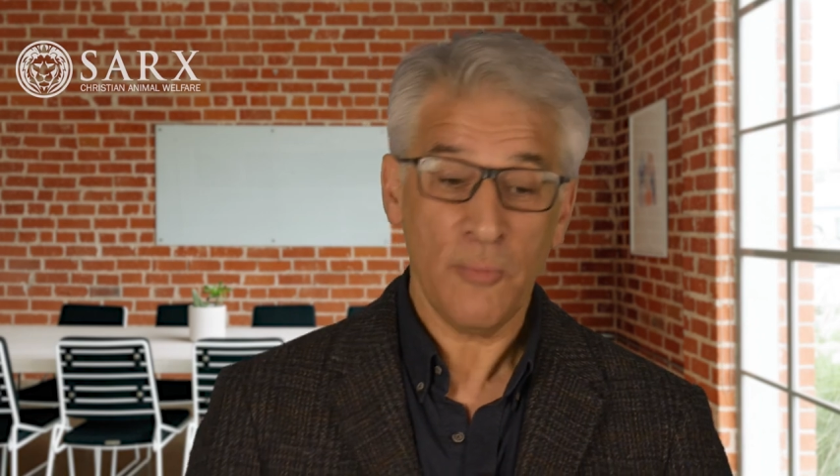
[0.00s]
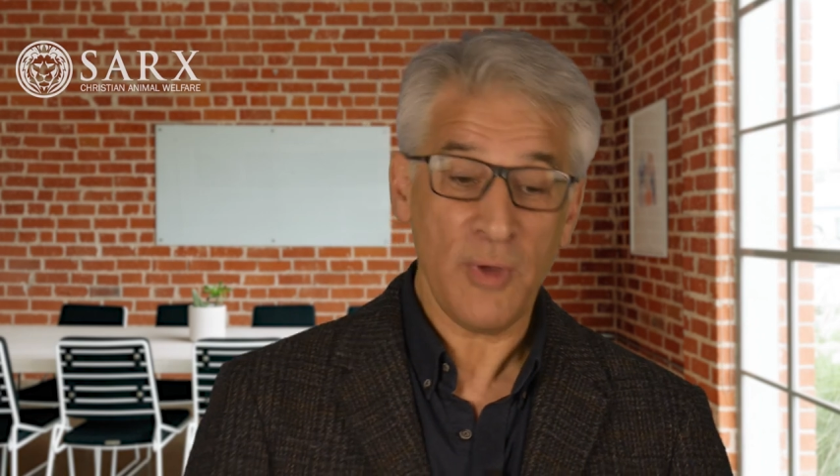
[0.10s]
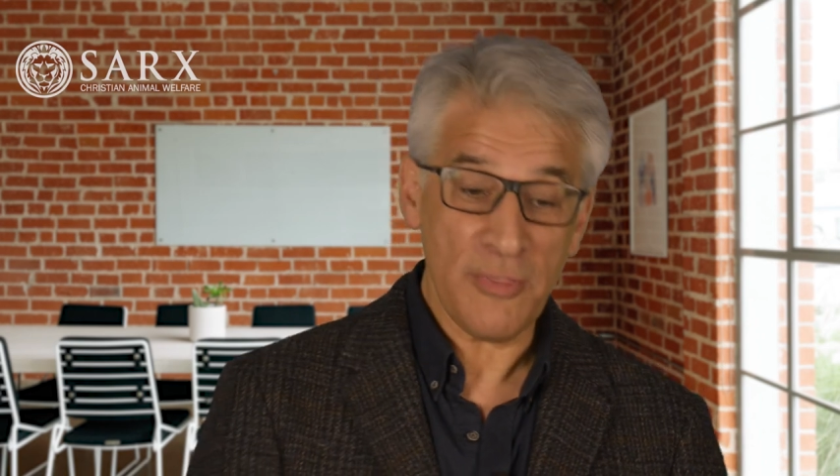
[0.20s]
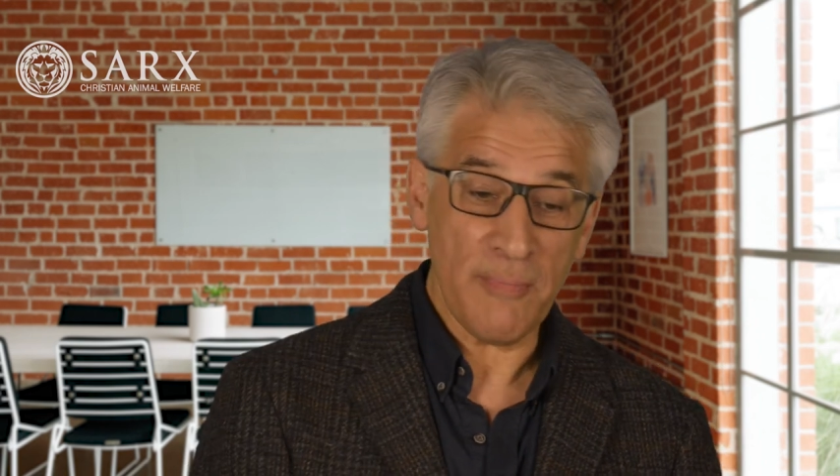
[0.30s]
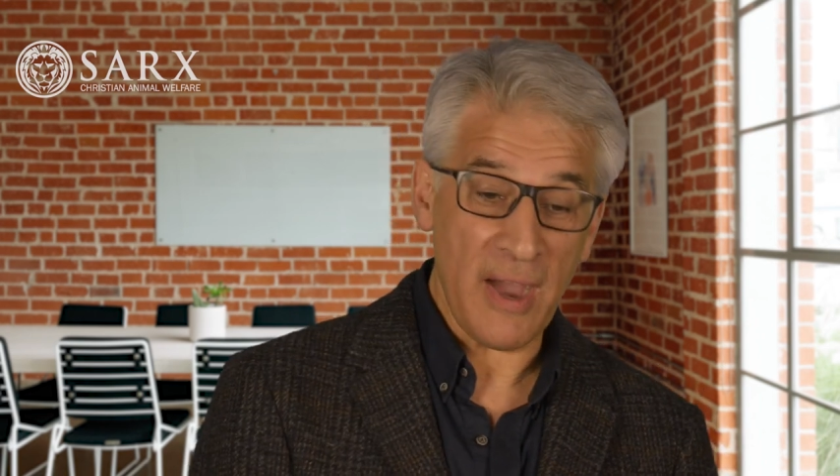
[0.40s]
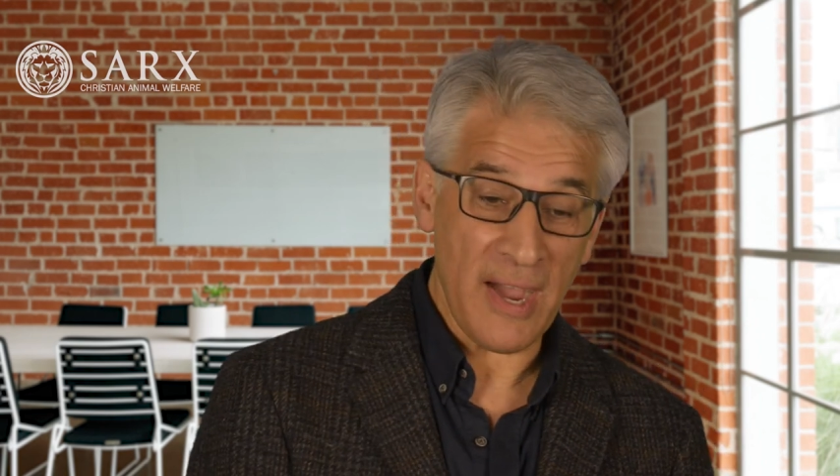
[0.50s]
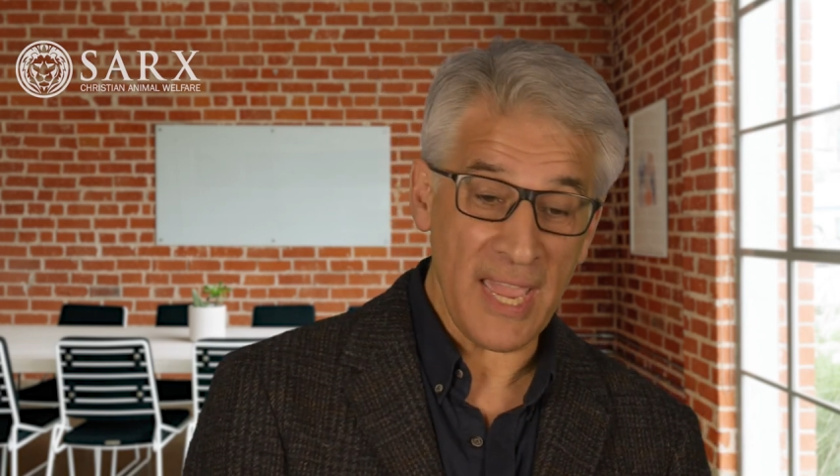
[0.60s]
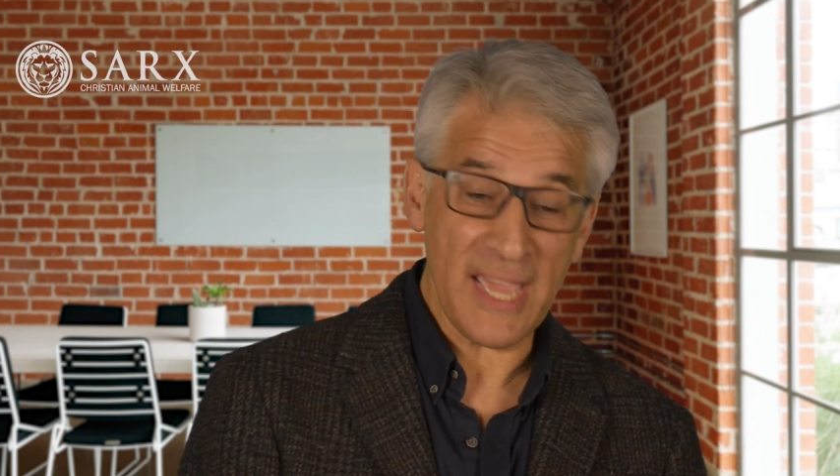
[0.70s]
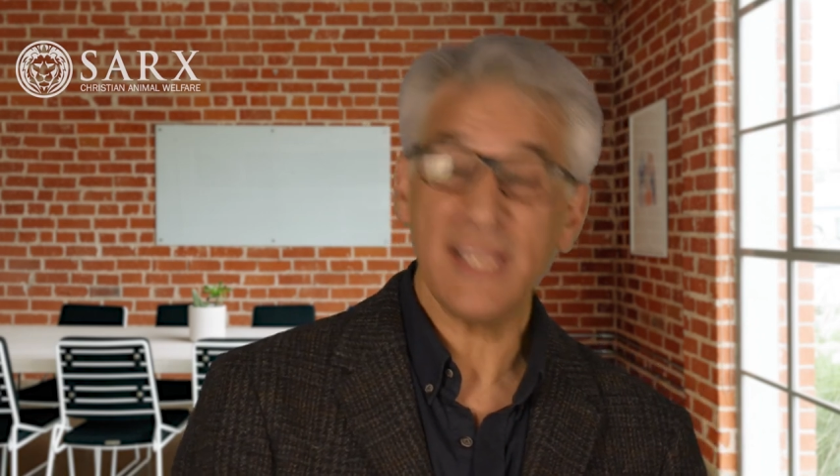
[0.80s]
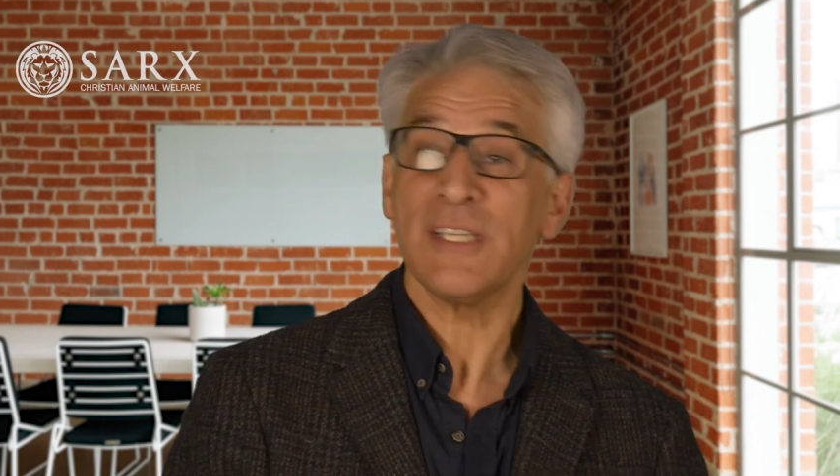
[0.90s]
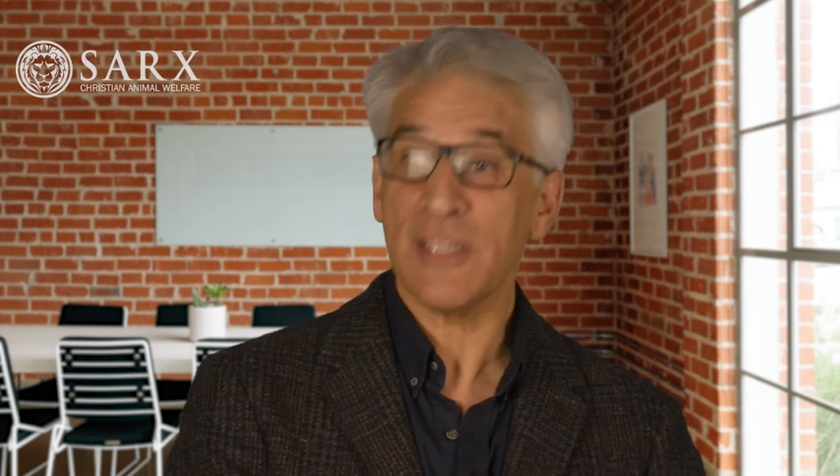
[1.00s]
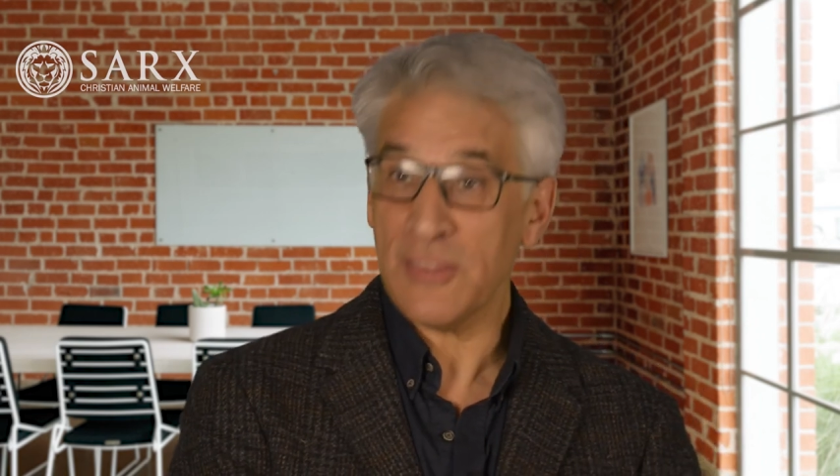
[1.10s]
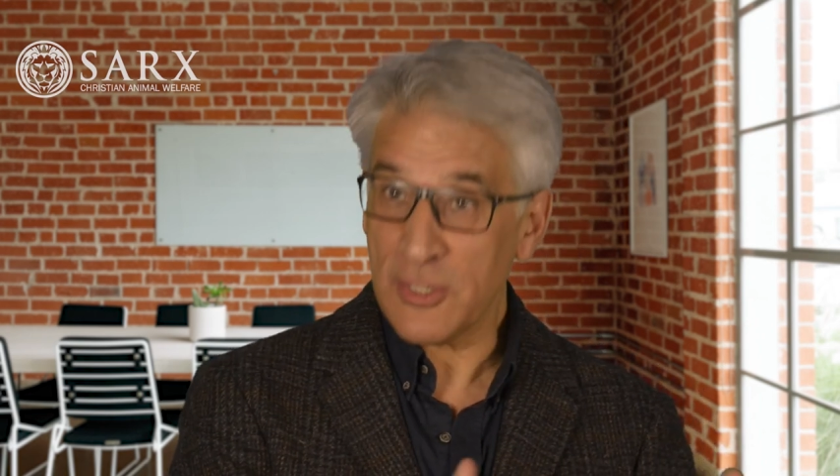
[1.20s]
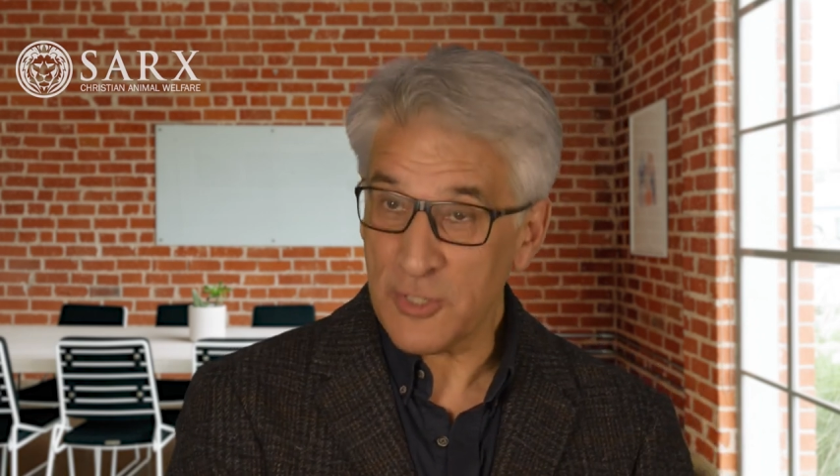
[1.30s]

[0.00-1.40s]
with the